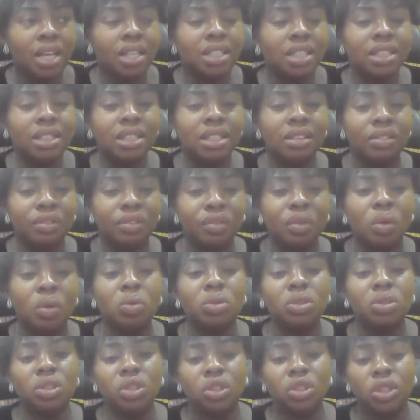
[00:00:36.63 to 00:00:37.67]

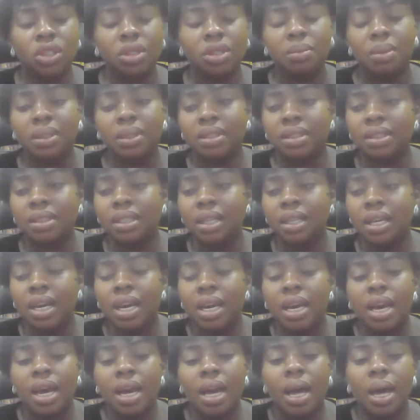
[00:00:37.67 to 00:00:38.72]
Default judgment.
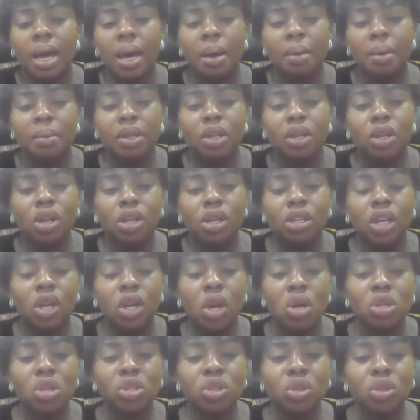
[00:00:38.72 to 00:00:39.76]
The
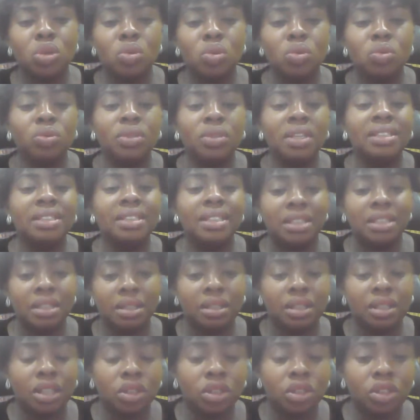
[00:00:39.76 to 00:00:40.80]
law school, they
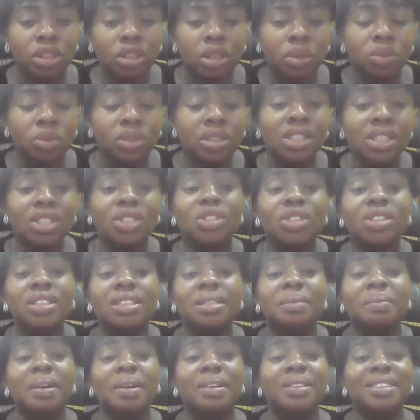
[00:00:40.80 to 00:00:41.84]
will teach us
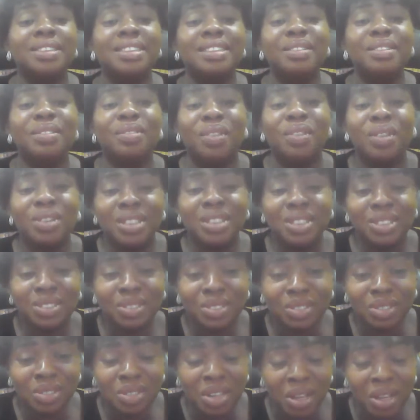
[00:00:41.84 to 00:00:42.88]
about default
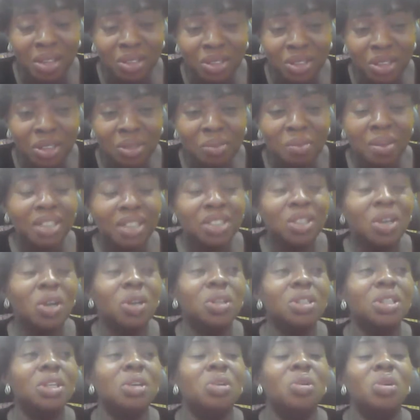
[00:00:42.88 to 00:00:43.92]
judgment,
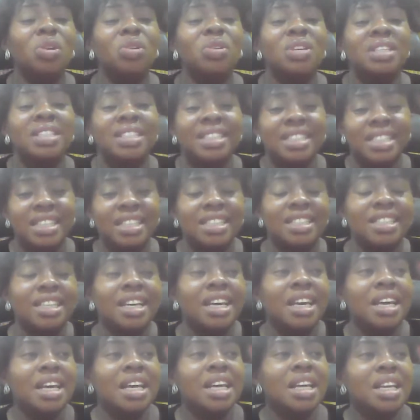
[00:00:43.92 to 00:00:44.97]
or they always teach
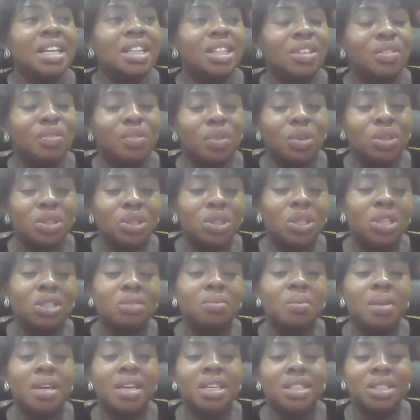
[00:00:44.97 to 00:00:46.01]
default
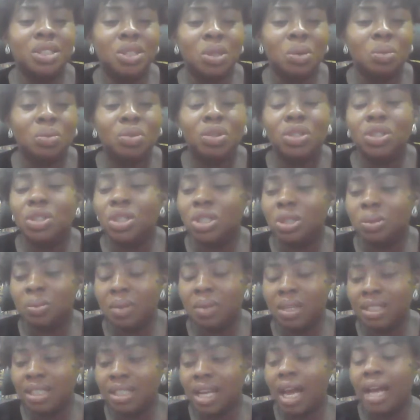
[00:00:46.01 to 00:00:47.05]
judgment, summary
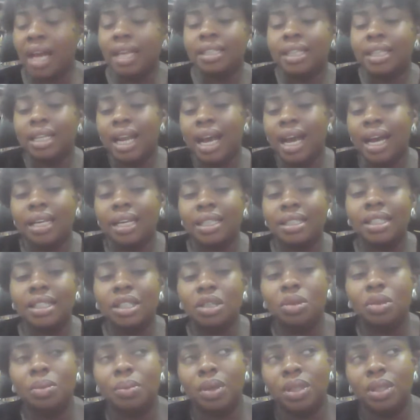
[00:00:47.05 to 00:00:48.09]
judgment, and the like.
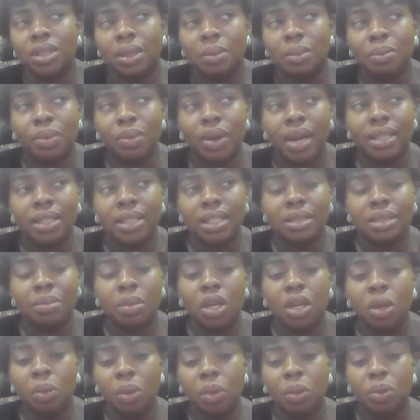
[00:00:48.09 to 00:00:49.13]
But in practice,
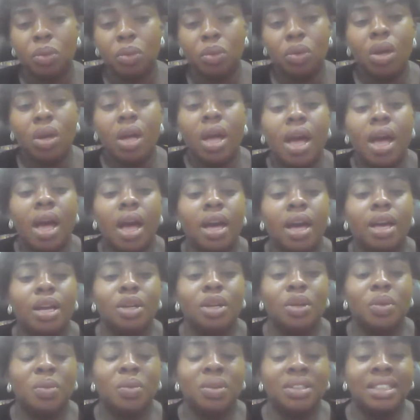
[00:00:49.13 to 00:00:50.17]
many people,
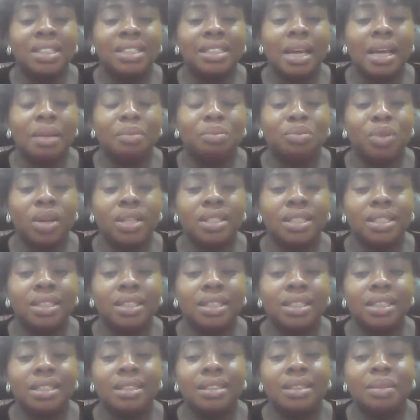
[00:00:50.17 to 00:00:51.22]
once they start
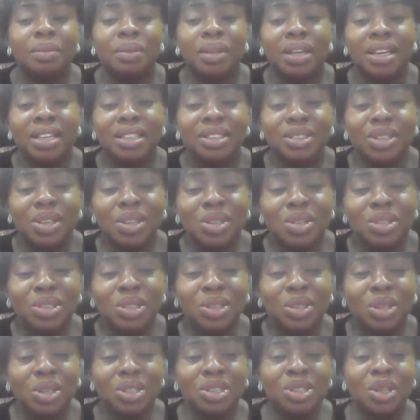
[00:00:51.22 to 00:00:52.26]
practicing, they begin to lose
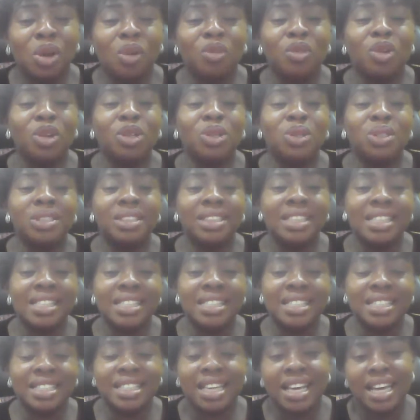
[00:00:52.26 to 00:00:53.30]
touch of all those
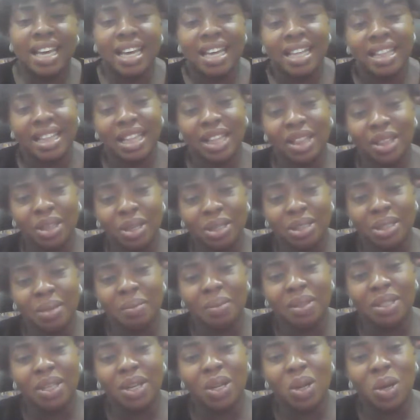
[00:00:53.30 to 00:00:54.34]
things they taught them
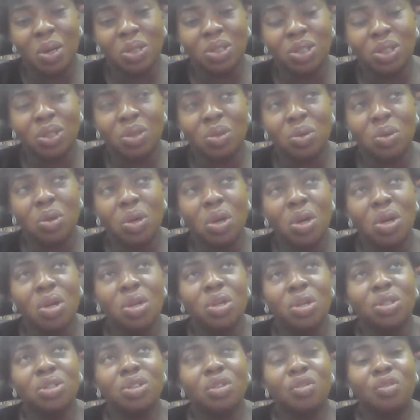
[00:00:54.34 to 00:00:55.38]
in the law school.
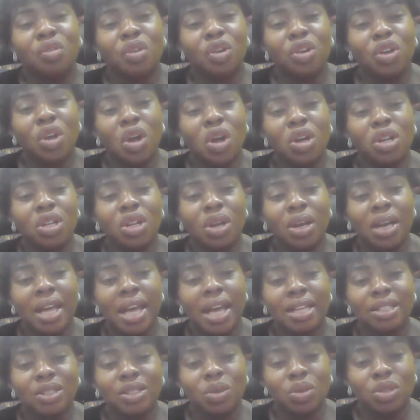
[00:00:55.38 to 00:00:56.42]
So for young
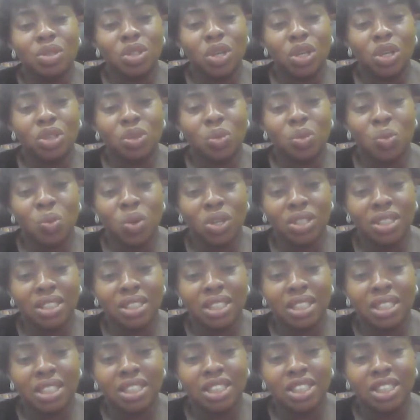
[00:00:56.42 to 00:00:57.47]
lawyers who is going to watch
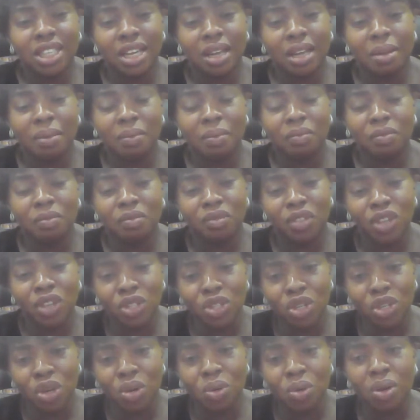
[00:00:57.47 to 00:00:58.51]
this
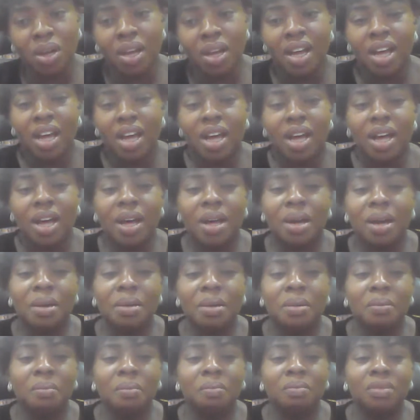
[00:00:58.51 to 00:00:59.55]
video,
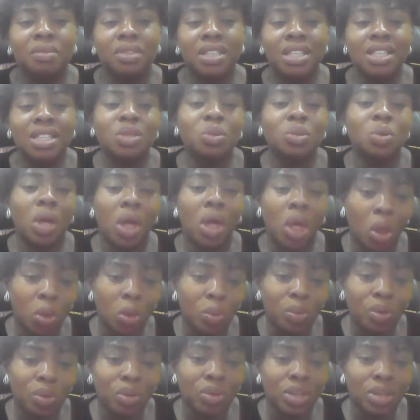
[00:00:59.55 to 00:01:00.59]
this will
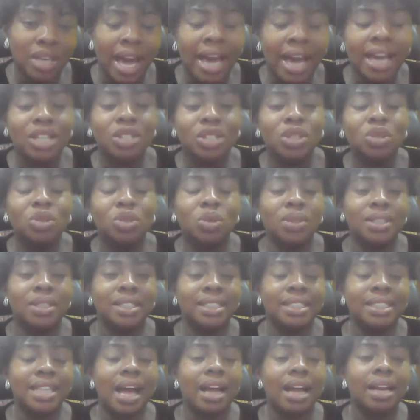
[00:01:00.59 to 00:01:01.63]
help you, guide you to
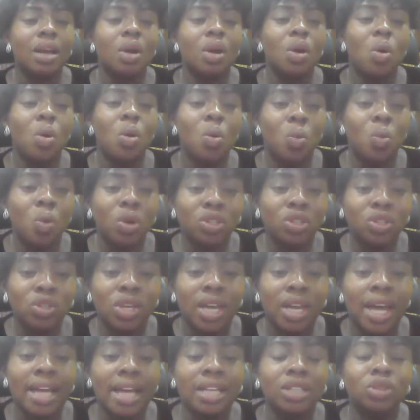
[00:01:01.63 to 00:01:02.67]
understand what you
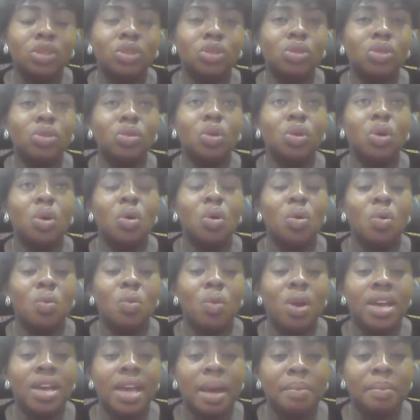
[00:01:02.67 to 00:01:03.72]
can do
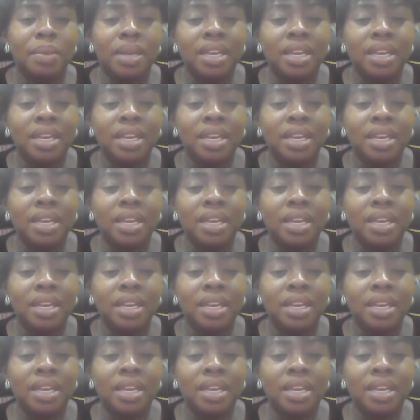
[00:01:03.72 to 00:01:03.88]
when you are being